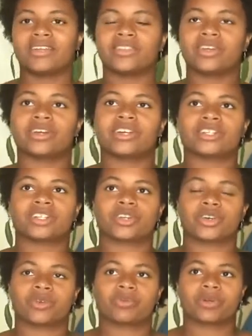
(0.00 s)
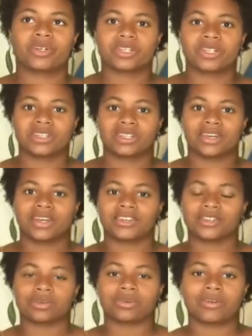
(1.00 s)
There is another person that I
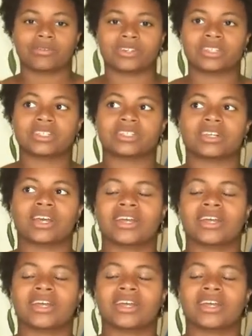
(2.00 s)
do reference,